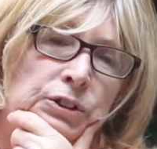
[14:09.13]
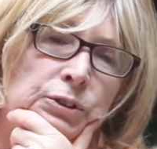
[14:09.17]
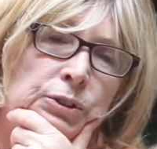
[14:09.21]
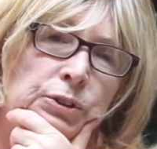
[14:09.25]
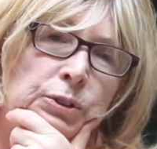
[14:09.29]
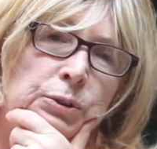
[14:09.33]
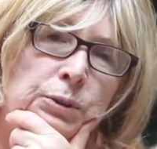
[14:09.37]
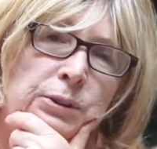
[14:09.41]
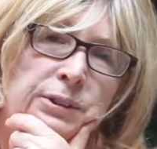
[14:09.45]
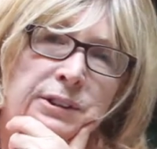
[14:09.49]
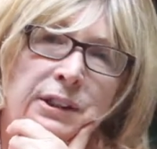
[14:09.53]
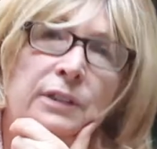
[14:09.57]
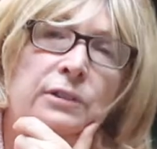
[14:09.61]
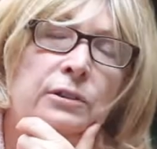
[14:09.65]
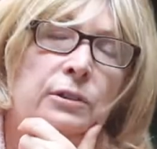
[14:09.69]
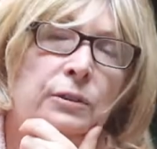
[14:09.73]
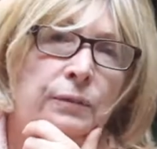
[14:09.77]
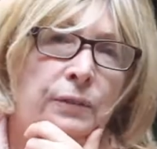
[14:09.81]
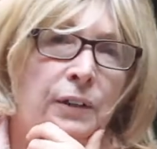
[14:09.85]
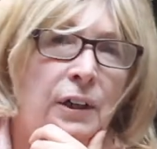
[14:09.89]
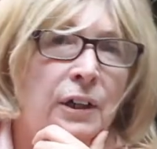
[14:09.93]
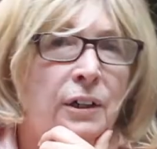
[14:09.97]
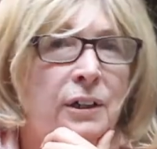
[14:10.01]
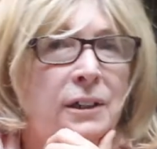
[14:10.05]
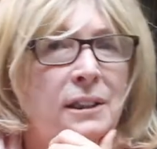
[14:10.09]
Gould, Dr.
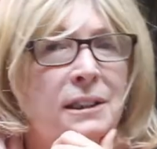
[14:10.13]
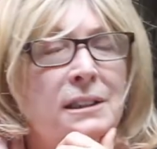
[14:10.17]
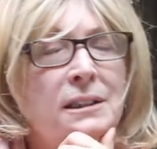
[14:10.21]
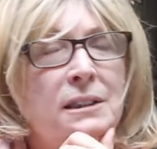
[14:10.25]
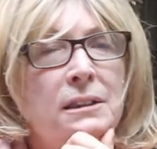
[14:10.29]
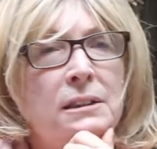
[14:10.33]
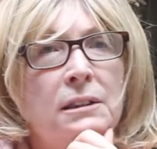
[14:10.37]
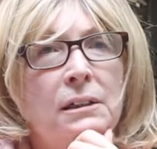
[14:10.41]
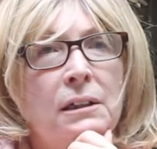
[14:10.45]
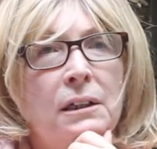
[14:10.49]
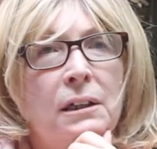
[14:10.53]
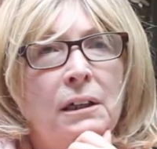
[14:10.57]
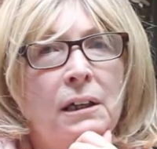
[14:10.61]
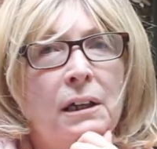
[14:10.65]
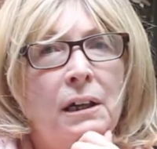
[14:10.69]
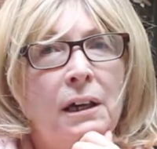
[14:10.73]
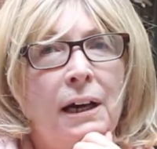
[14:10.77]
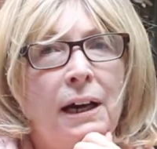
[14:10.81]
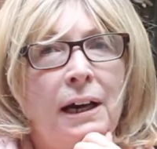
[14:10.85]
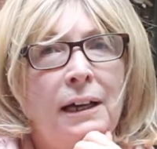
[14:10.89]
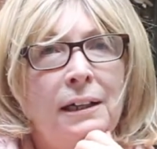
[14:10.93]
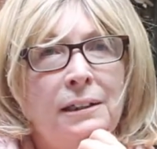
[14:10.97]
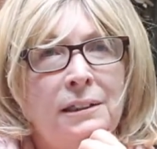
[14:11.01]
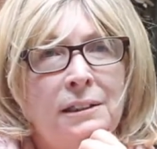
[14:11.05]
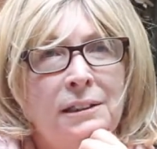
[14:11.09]
Vargas,
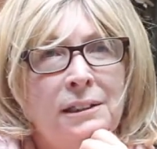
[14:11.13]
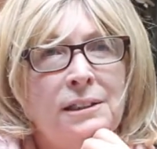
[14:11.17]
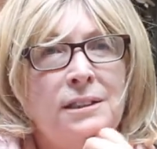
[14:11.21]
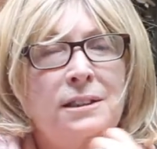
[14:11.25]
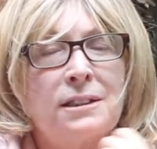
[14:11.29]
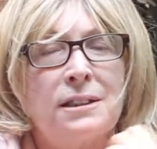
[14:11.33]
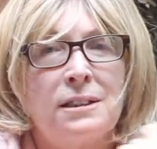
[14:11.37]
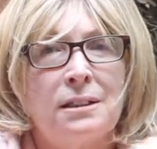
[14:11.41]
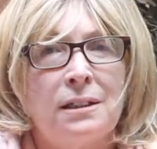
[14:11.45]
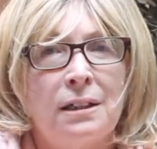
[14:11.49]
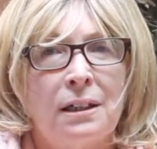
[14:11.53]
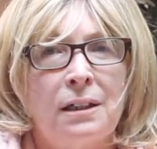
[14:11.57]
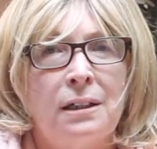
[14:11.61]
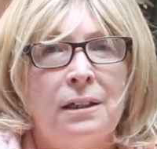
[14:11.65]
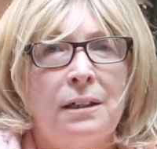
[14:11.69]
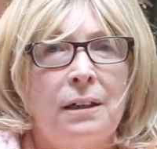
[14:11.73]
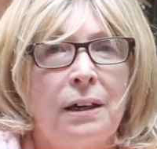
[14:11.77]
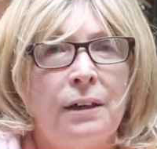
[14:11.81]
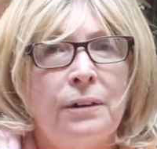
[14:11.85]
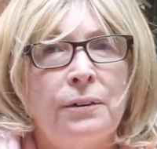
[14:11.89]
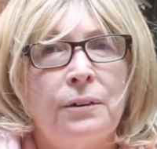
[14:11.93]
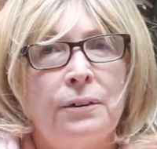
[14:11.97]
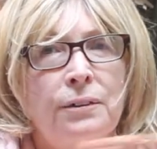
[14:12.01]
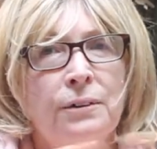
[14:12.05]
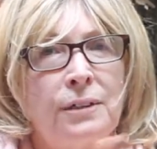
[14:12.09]
and his
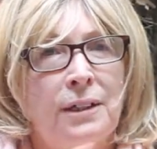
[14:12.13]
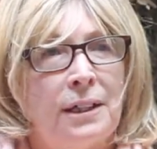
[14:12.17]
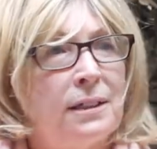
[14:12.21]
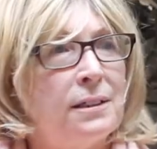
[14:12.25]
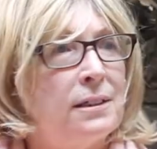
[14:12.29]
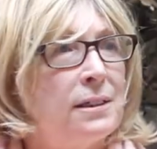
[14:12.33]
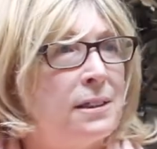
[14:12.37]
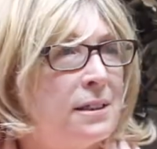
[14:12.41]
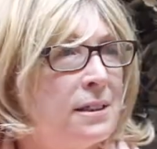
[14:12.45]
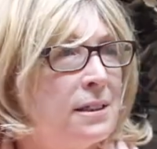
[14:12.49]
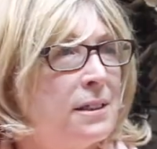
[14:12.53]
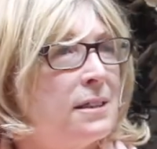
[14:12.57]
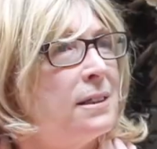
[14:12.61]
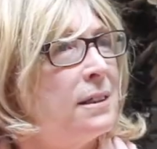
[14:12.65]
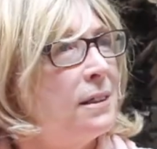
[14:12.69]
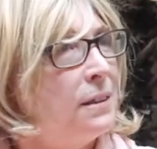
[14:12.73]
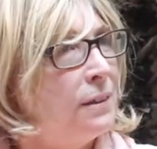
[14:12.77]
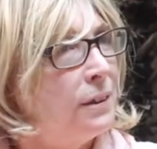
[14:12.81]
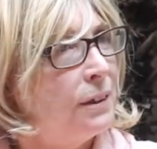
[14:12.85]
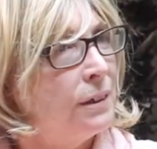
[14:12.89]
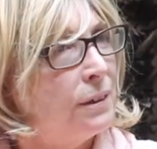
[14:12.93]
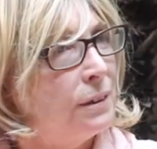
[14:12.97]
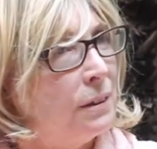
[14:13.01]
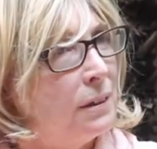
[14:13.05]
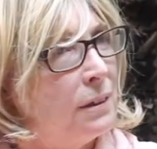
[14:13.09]
other dentist in
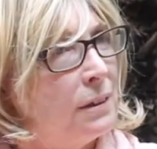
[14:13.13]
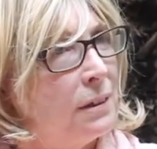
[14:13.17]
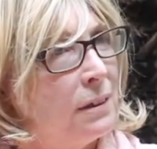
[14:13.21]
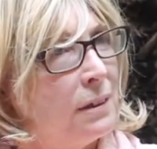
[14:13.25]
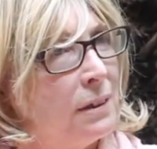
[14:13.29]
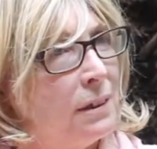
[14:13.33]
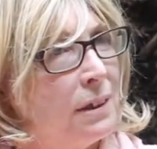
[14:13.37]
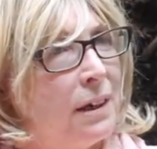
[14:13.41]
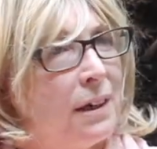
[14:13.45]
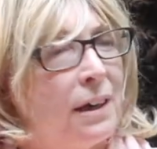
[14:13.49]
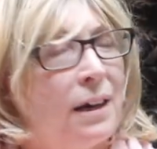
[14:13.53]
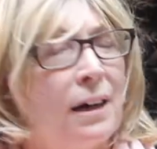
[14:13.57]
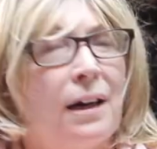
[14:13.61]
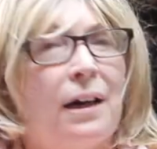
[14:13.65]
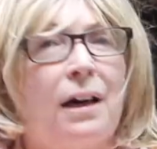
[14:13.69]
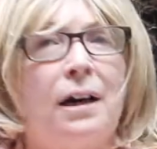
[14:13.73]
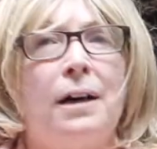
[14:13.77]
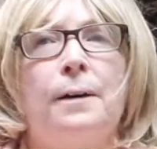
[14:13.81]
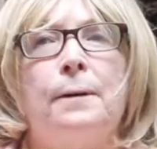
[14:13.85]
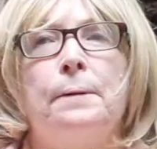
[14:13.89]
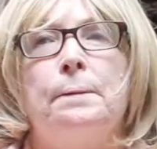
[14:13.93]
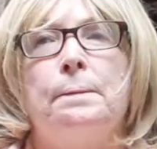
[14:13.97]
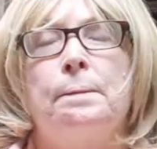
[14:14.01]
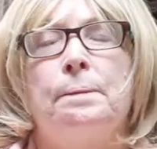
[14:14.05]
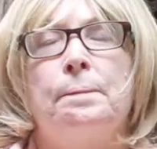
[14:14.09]
there,
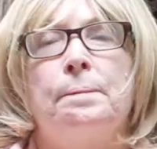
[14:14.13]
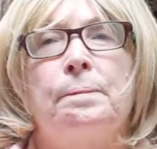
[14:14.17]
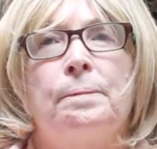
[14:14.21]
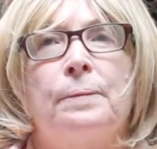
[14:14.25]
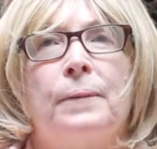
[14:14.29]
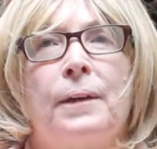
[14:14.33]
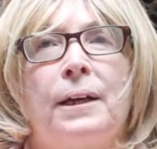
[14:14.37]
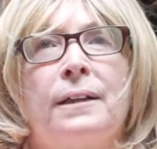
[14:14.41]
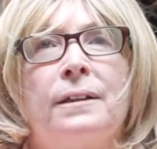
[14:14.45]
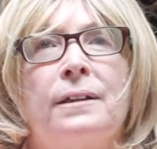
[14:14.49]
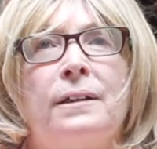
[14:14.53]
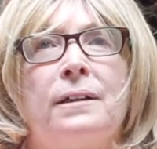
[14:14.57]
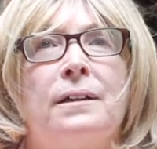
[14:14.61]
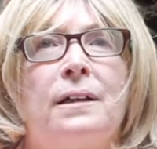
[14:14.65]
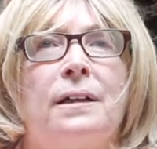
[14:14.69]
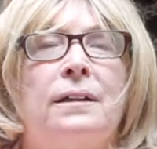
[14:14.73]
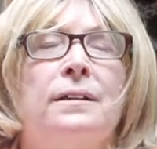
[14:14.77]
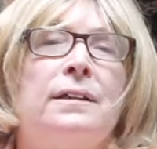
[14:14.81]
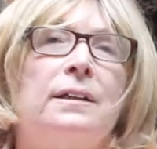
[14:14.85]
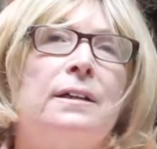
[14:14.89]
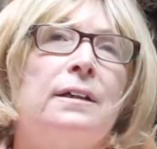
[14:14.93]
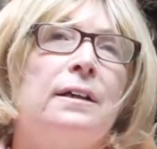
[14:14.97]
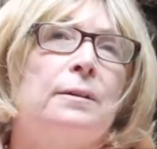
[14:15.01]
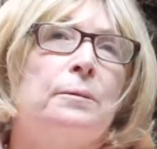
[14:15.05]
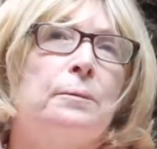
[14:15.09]
and
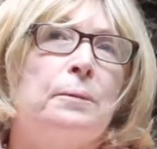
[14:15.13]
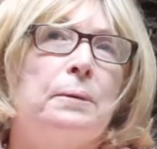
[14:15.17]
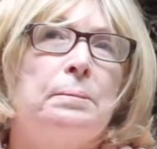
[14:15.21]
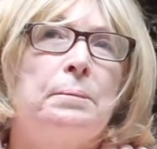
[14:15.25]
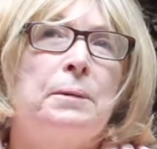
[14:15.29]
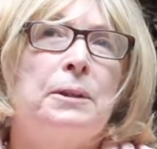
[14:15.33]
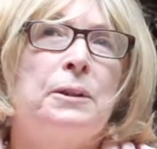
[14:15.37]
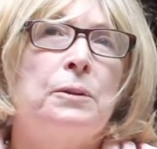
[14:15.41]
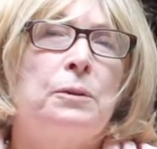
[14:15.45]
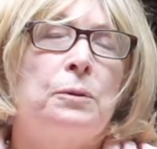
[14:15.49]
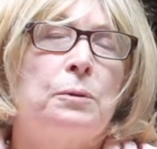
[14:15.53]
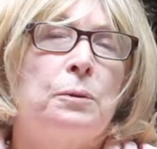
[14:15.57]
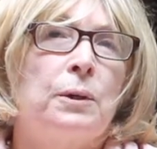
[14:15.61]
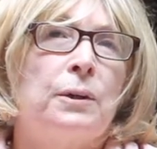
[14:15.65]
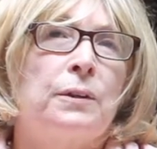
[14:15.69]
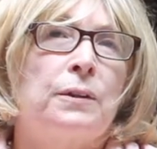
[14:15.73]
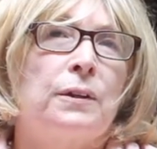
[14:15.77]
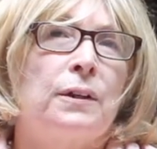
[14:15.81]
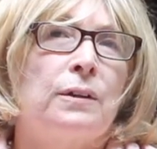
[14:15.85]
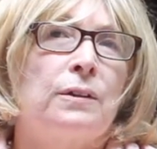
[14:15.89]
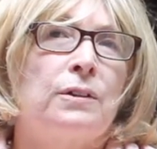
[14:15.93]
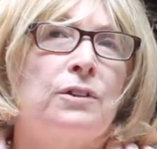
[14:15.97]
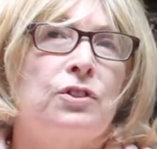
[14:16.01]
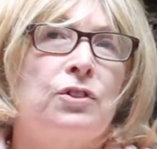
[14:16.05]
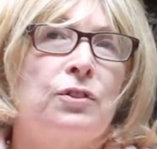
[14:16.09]
the young women who work
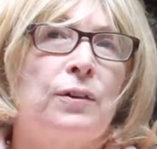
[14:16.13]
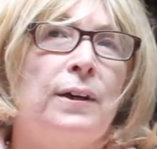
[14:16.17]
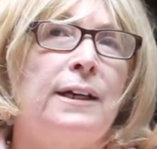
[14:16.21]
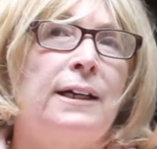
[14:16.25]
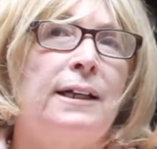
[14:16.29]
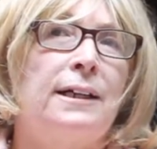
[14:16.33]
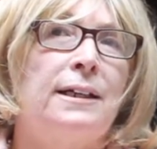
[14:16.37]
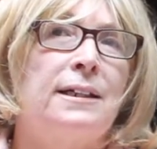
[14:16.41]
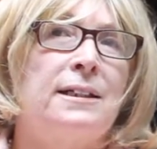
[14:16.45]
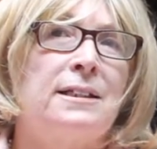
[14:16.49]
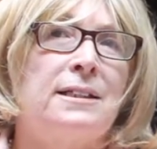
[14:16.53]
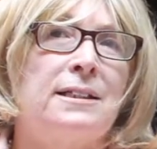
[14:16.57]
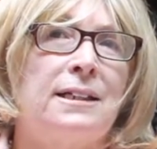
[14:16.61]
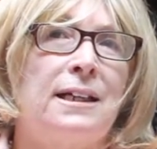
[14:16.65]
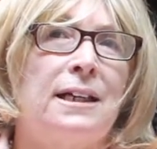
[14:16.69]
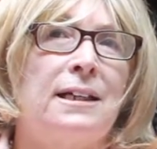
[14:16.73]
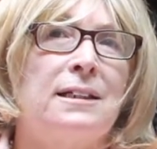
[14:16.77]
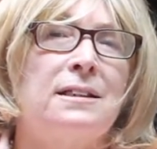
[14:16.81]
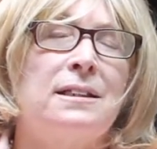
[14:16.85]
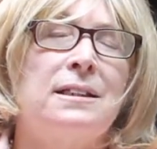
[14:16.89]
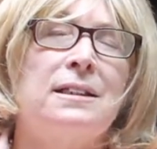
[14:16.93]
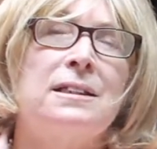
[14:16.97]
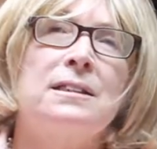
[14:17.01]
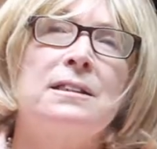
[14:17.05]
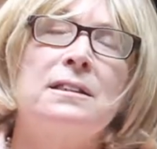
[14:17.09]
there in training as
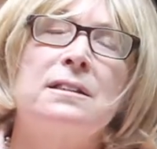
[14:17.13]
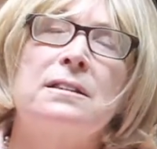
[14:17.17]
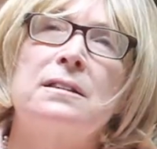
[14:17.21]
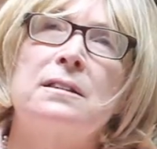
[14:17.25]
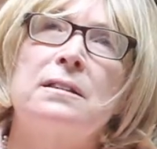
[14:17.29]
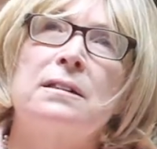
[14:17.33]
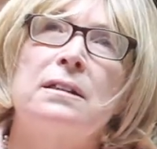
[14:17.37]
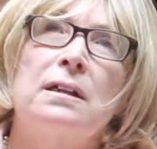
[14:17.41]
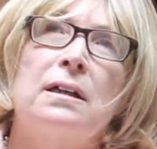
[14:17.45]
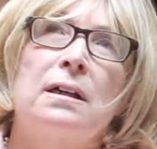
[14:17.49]
dentists.